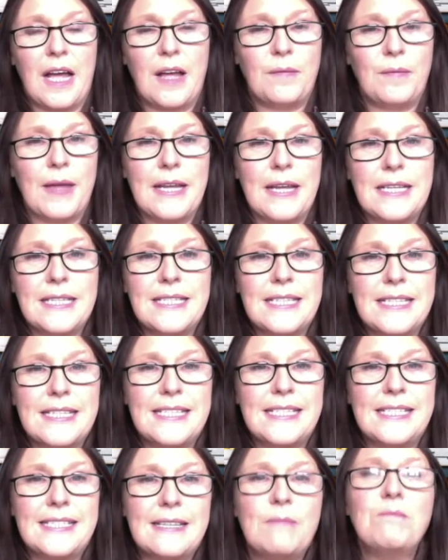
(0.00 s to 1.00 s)
It's a
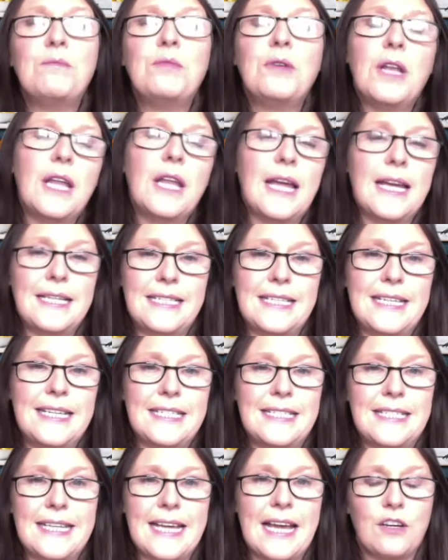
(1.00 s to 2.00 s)
simple idea
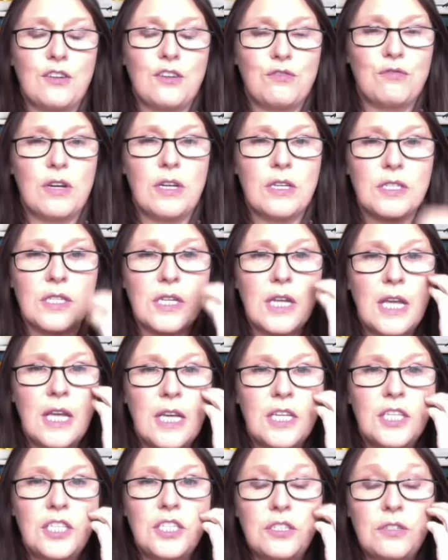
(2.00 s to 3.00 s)
to get across
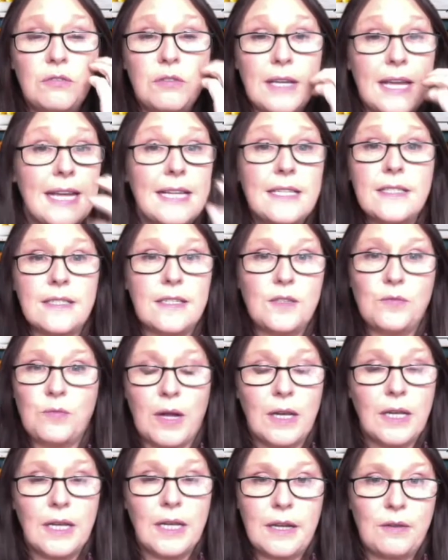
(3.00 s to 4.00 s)
to kids as
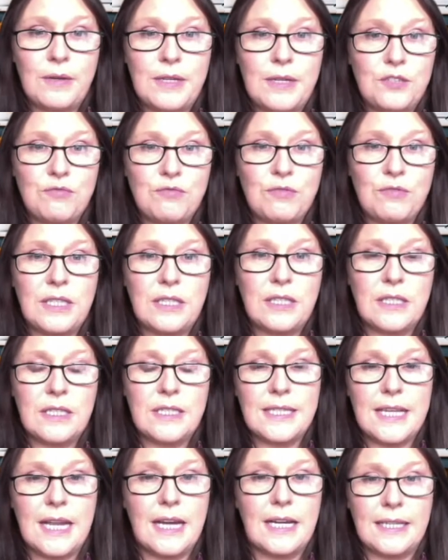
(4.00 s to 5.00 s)
well. I know he's written the
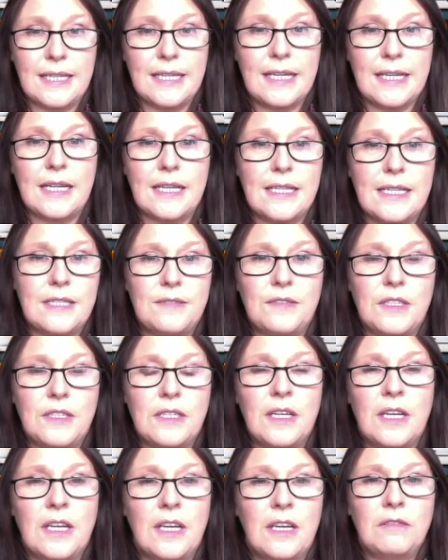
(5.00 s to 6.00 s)
silent guides for
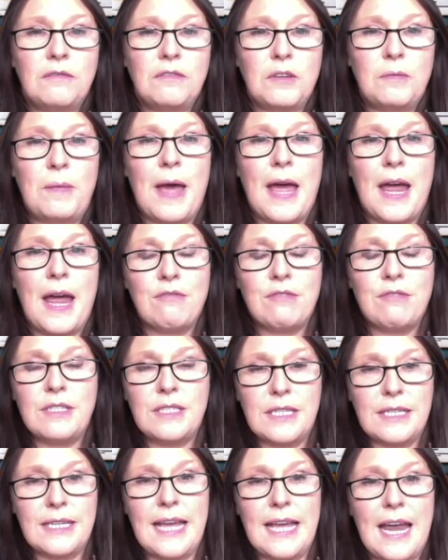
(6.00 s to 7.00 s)

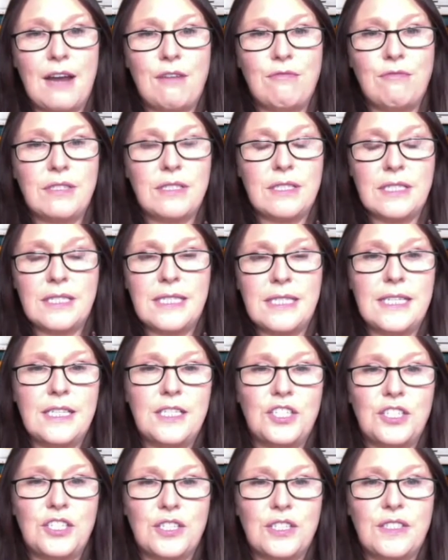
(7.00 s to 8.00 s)
parents and carers and
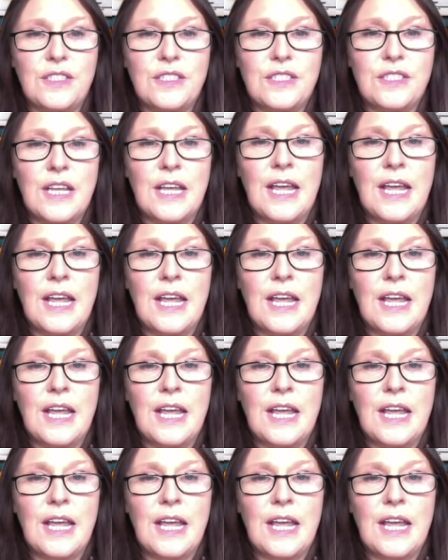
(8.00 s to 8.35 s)
teachers.